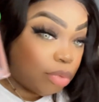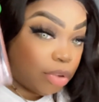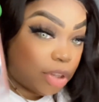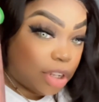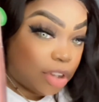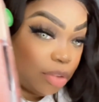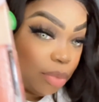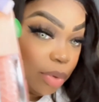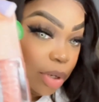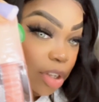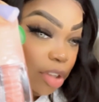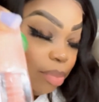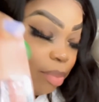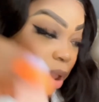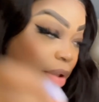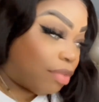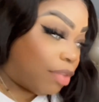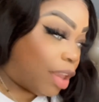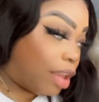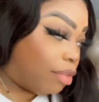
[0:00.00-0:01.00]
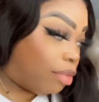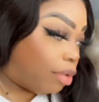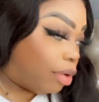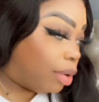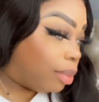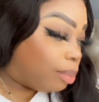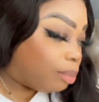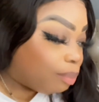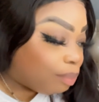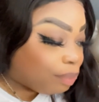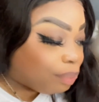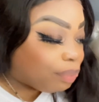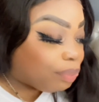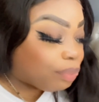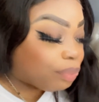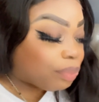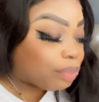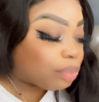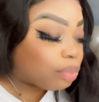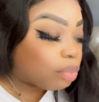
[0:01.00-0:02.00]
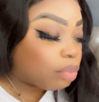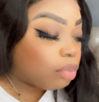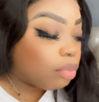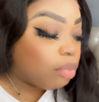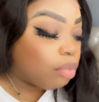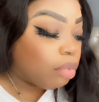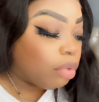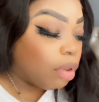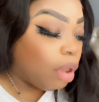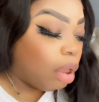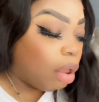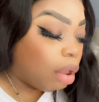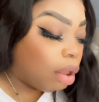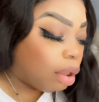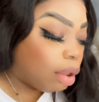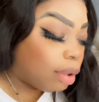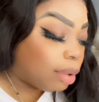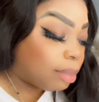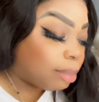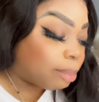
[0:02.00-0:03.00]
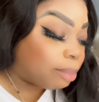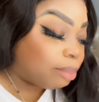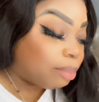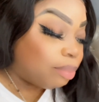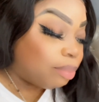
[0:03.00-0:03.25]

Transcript: this one is my favorite. I